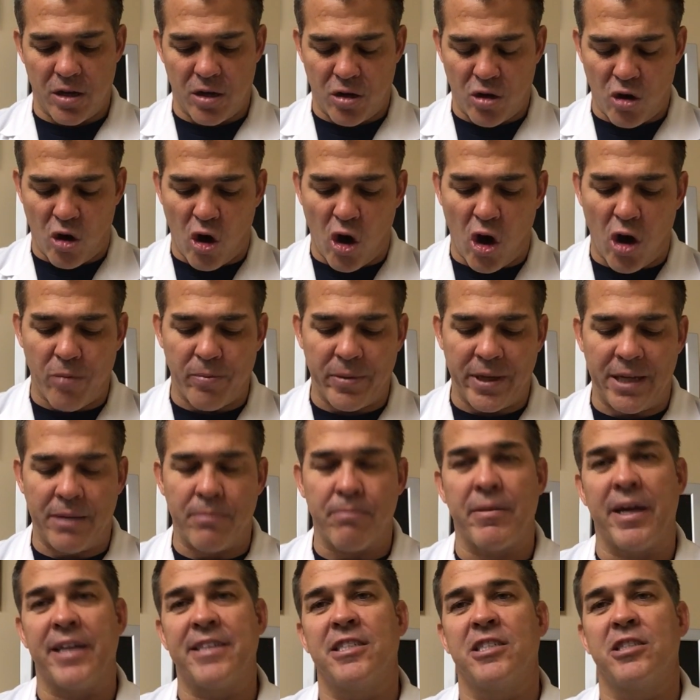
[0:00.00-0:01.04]
call me,
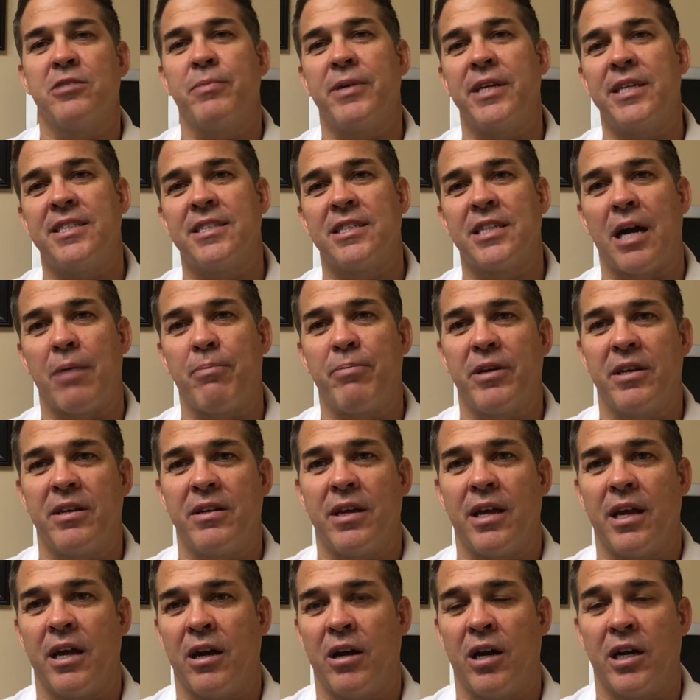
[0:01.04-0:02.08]
message me, stop
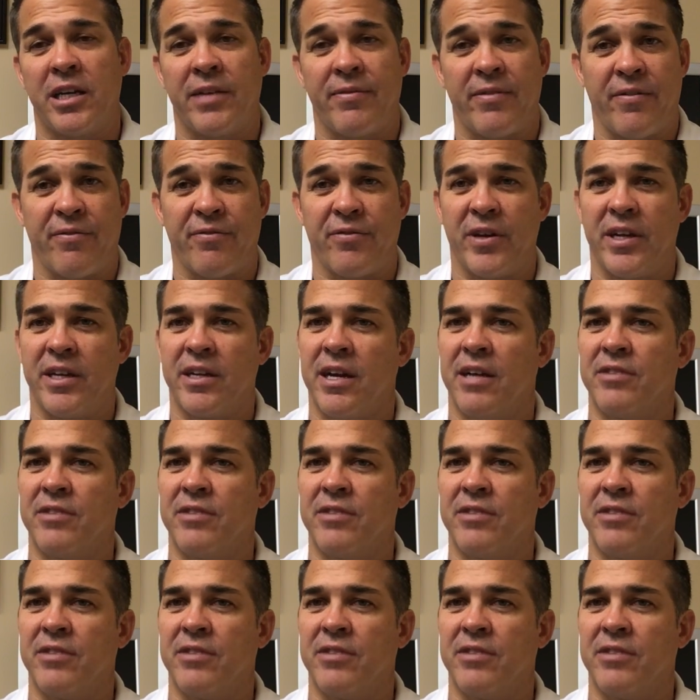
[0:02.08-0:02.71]
in, uh, I'll give you a free